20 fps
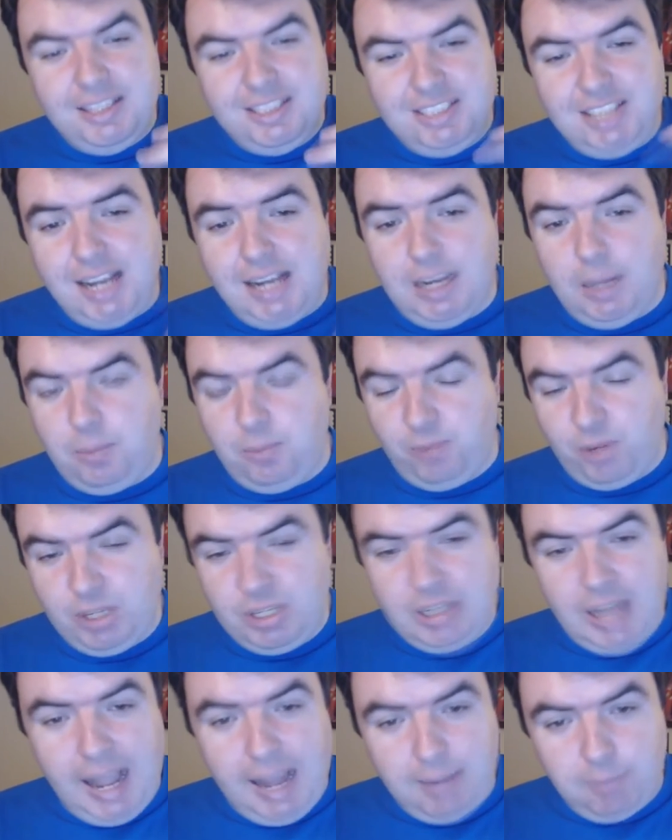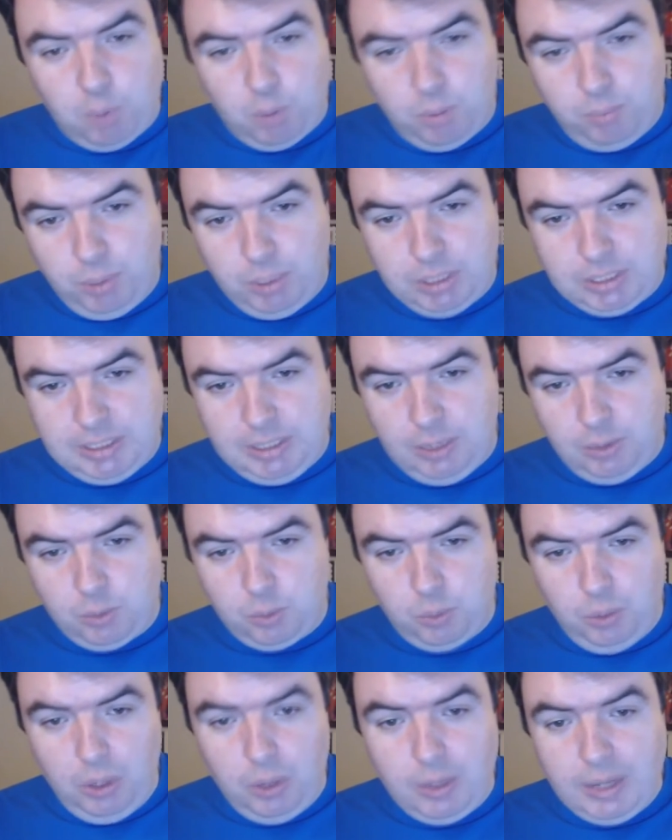set up for nine more books down
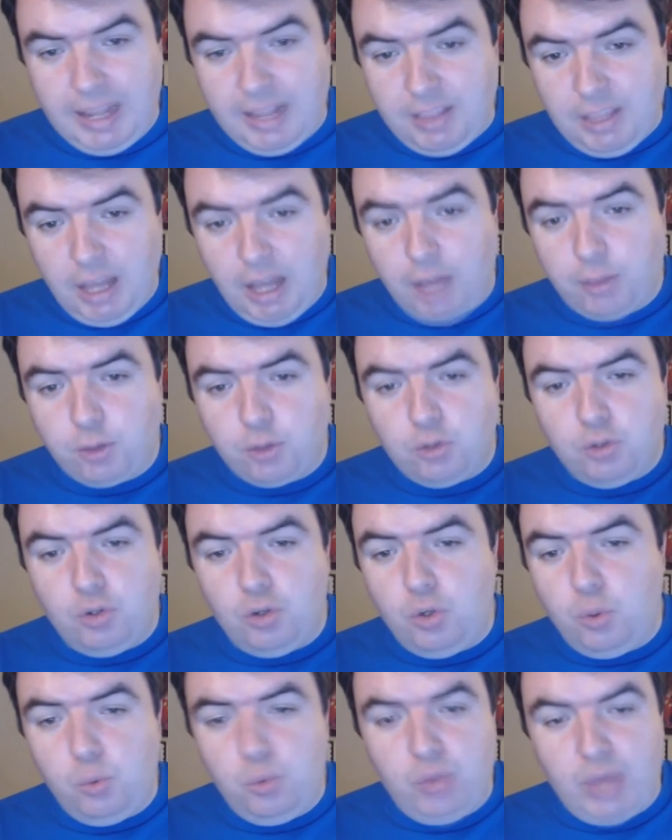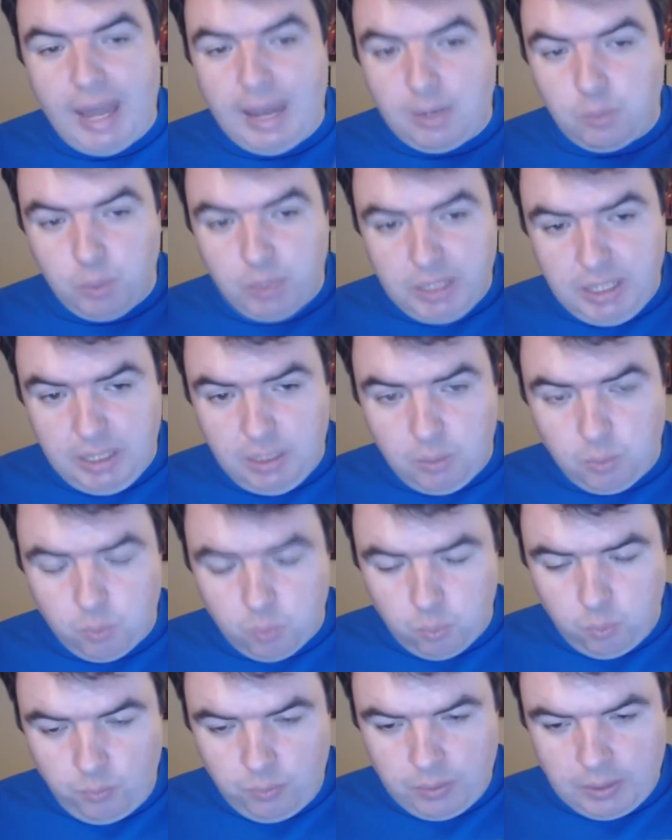the road, and the author knew that when
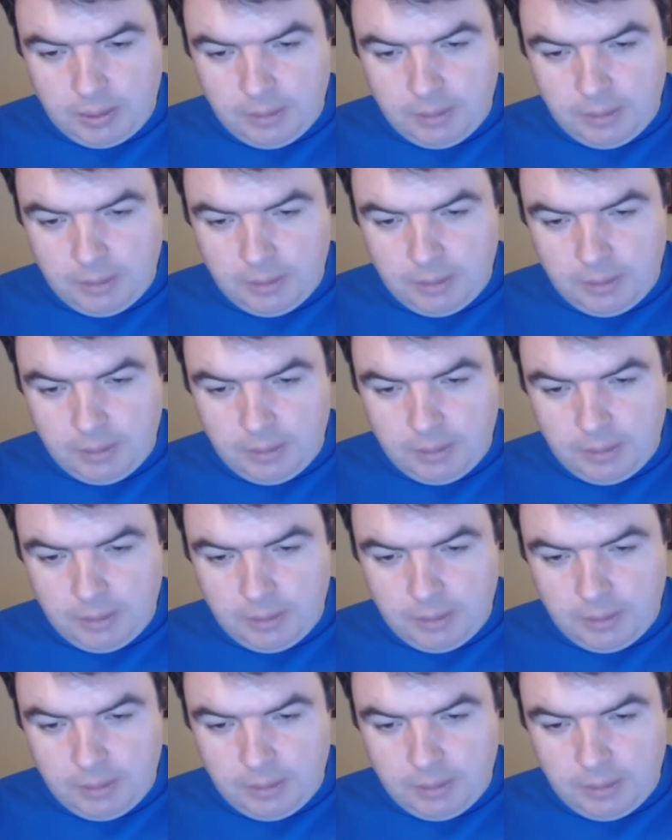he